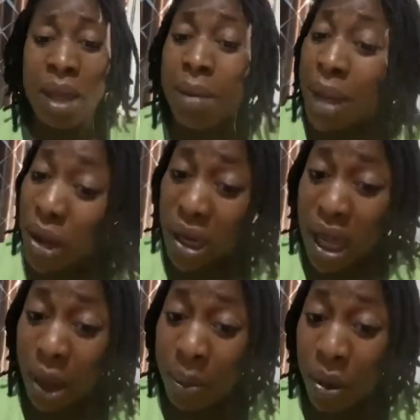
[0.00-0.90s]
May God
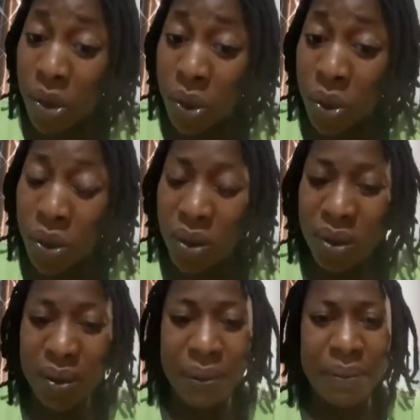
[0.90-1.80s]
help us.
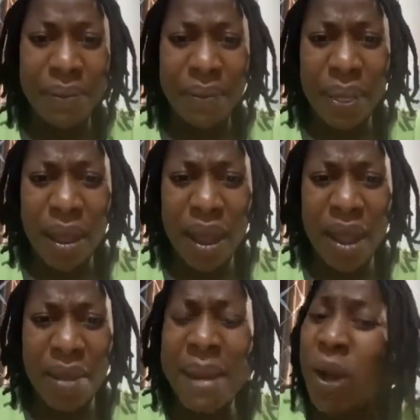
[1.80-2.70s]

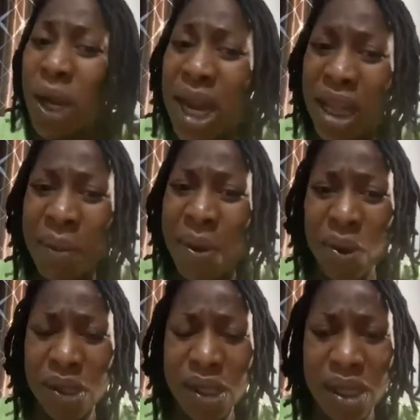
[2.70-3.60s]
May God help
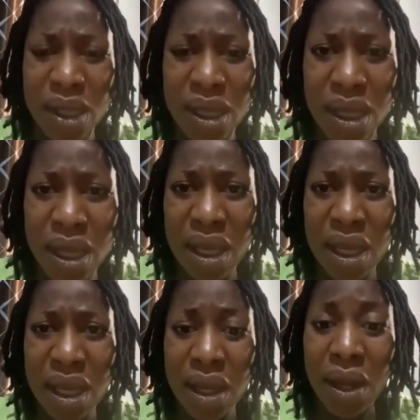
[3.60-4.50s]
us.
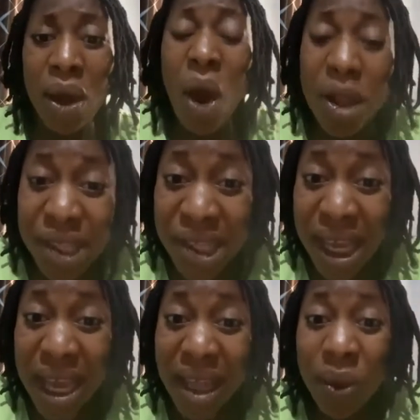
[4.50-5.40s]

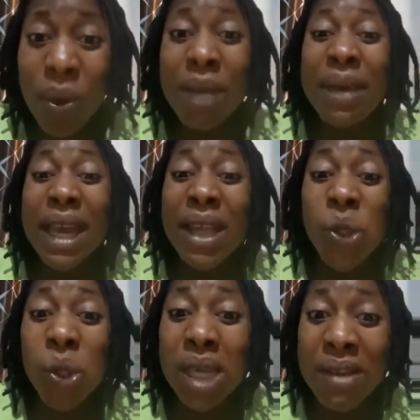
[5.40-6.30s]
Until we begin
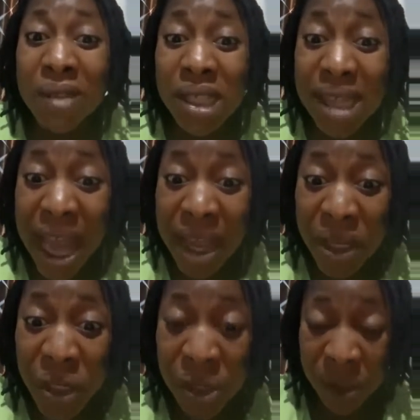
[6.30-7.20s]
to give
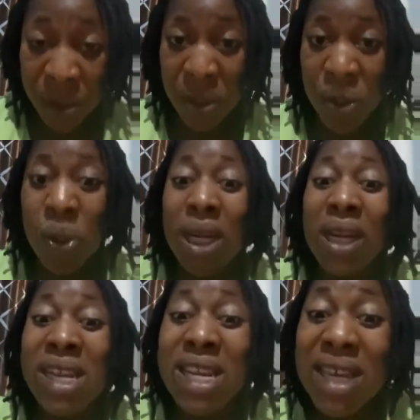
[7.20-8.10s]
attention to the
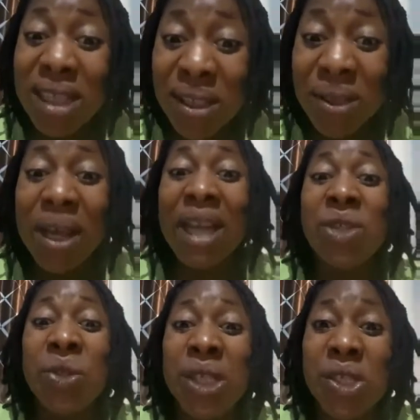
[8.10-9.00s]
legal and
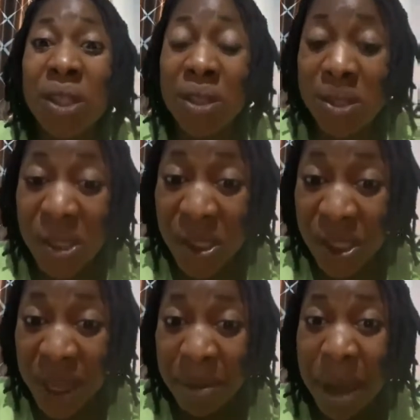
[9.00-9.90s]
judicial
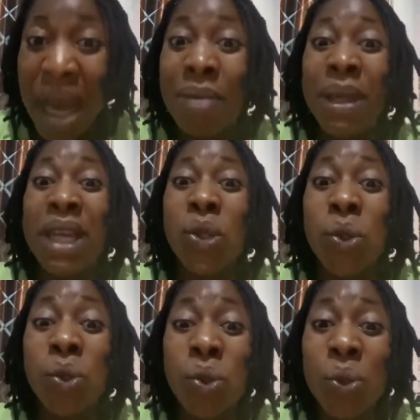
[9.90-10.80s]
system and begin to
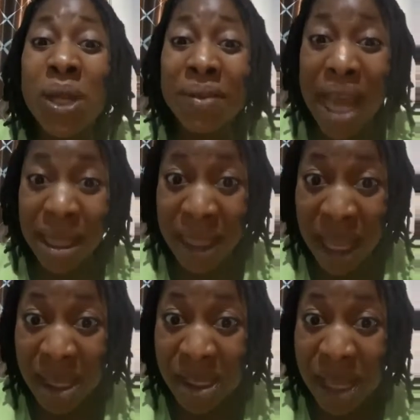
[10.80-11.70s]
do the right
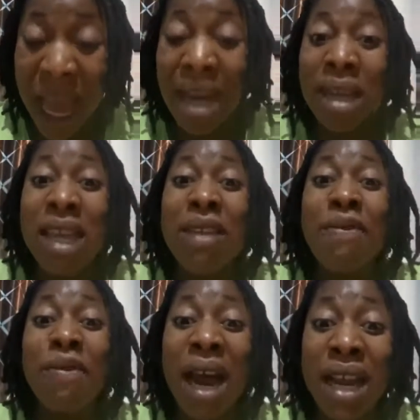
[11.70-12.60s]
things and give
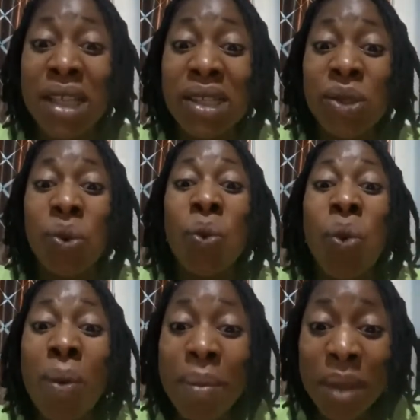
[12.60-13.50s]
fines to
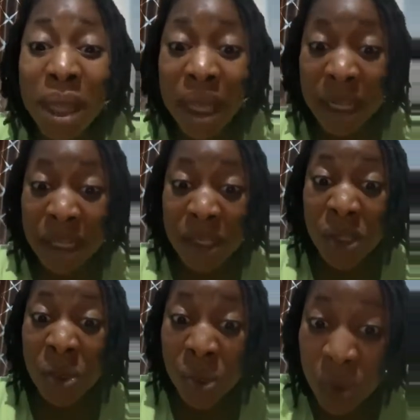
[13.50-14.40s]
whom it is
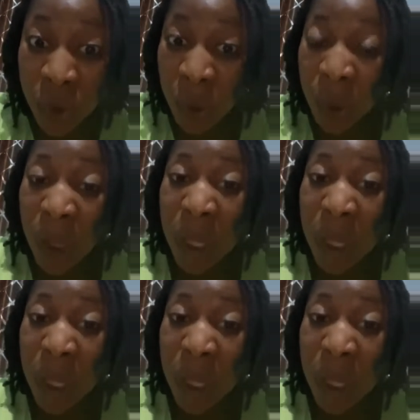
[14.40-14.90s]
due to